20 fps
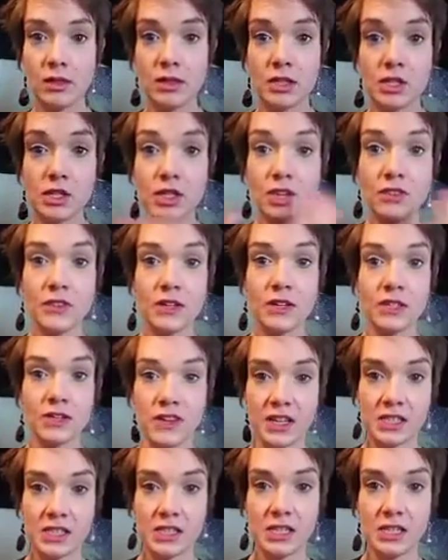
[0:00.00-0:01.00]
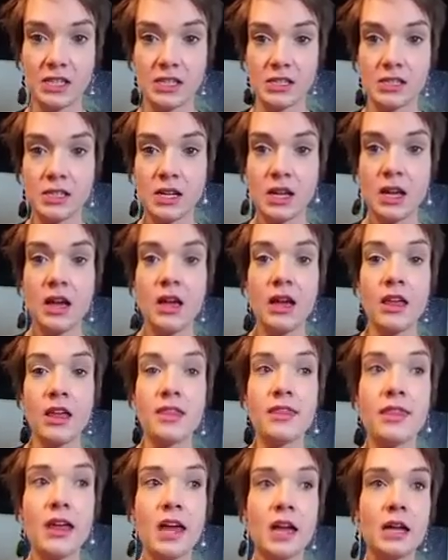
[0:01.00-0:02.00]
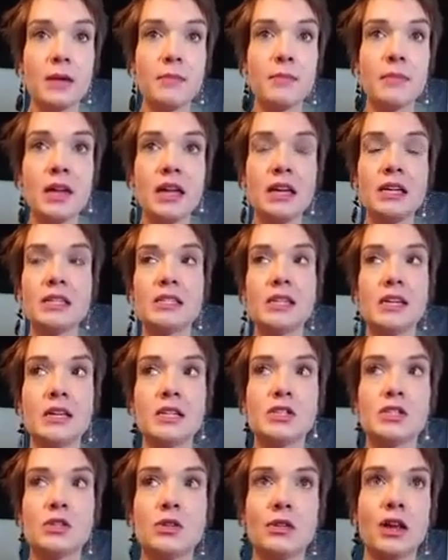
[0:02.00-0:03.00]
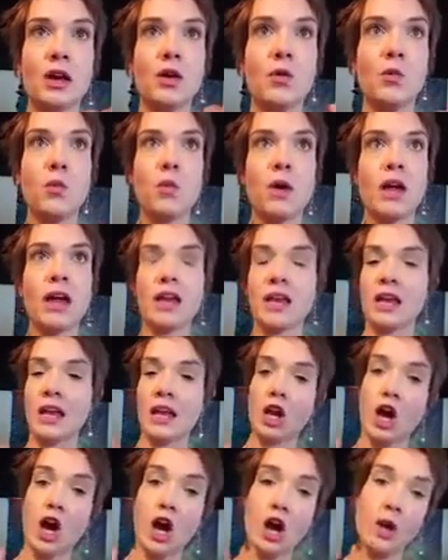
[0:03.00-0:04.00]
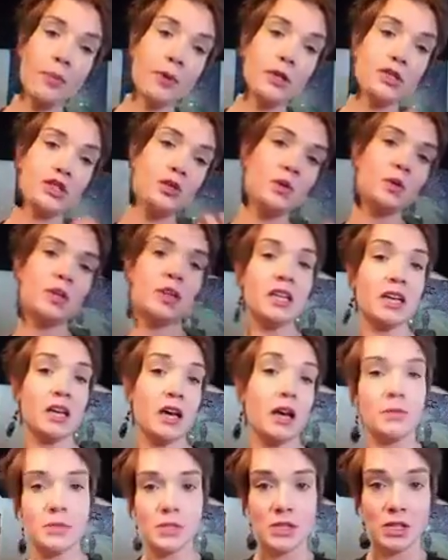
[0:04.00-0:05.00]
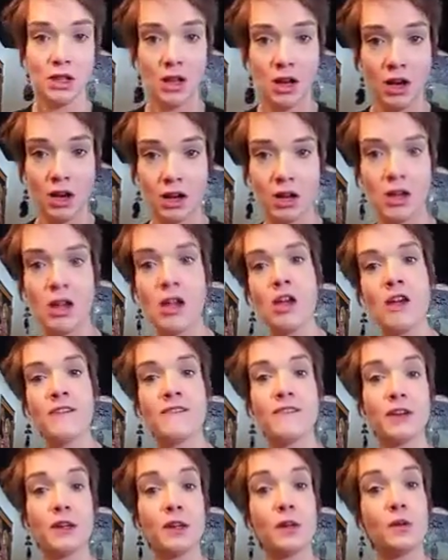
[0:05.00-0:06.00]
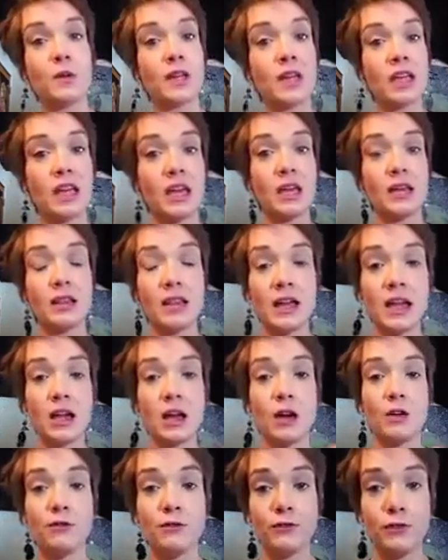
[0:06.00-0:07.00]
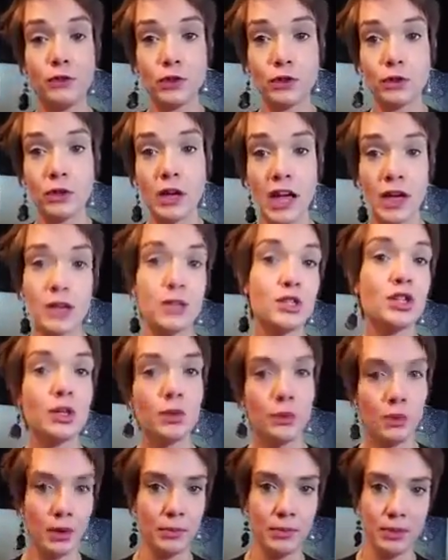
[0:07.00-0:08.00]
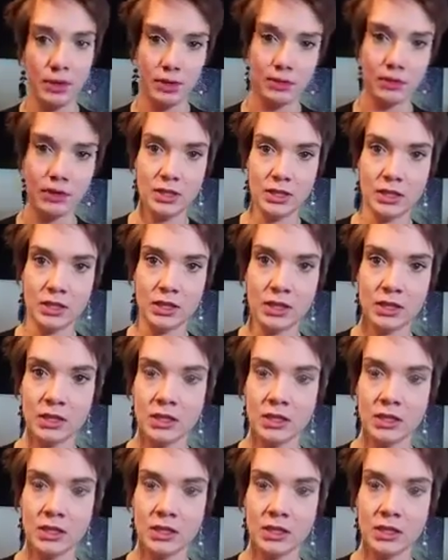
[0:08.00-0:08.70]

the surface fixes, then it makes it so that when an opportunity comes along for you to get like a full engine rebuild,